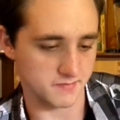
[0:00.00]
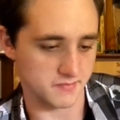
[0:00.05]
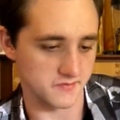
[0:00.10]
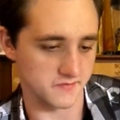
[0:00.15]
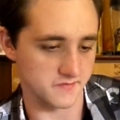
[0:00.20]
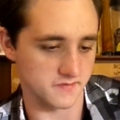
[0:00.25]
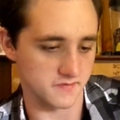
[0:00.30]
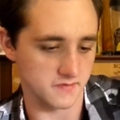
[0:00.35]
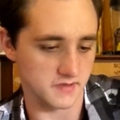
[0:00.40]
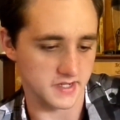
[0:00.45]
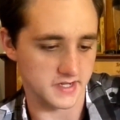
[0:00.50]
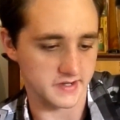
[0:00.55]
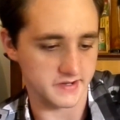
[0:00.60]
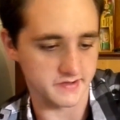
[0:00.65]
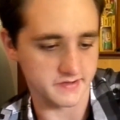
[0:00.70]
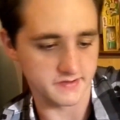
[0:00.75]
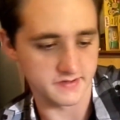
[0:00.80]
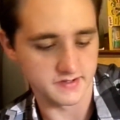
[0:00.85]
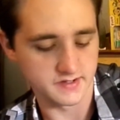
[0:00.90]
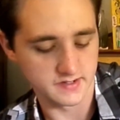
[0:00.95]
of
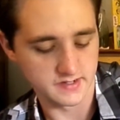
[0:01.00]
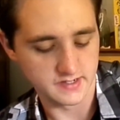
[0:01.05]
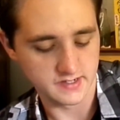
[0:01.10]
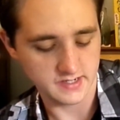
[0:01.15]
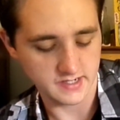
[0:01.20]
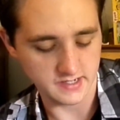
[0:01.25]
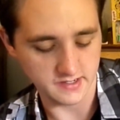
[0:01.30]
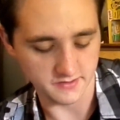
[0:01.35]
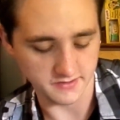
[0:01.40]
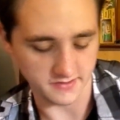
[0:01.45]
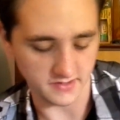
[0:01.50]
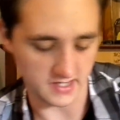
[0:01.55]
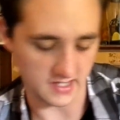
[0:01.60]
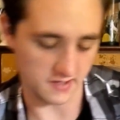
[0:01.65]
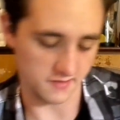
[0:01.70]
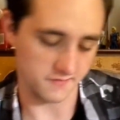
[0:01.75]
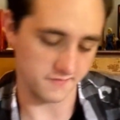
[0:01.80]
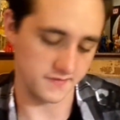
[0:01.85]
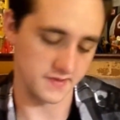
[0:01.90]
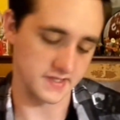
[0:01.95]
their
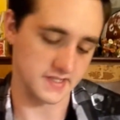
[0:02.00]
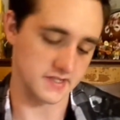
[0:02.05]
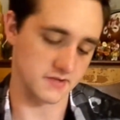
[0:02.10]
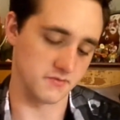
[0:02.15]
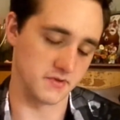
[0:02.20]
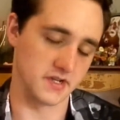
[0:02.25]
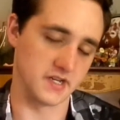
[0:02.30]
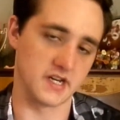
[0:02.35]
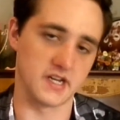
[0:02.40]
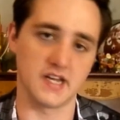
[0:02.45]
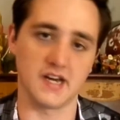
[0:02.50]
outfits or whatnot.